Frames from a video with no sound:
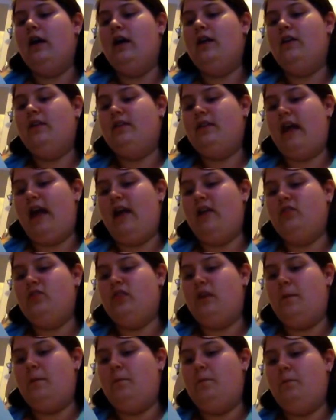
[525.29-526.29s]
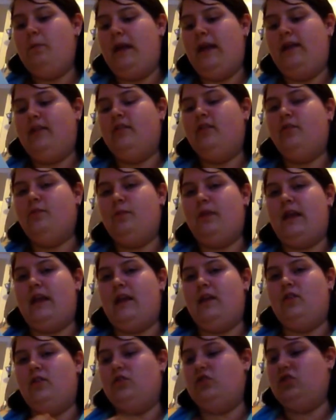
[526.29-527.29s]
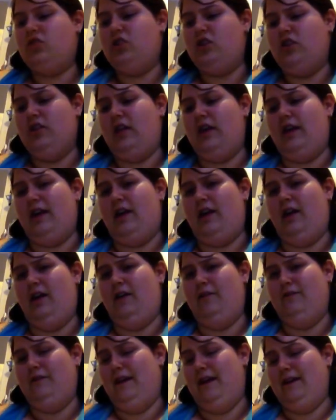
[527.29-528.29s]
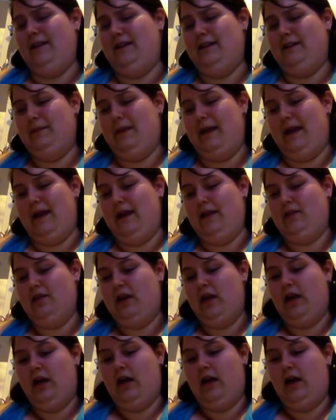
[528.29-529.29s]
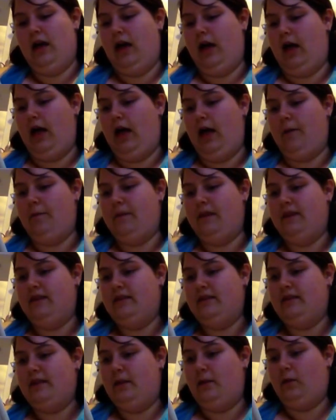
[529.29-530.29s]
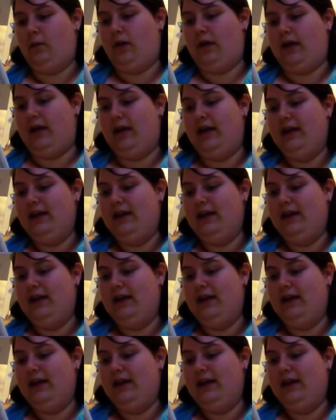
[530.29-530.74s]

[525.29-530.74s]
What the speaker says: there's actually a big speech I can't find on the page. It's somewhere.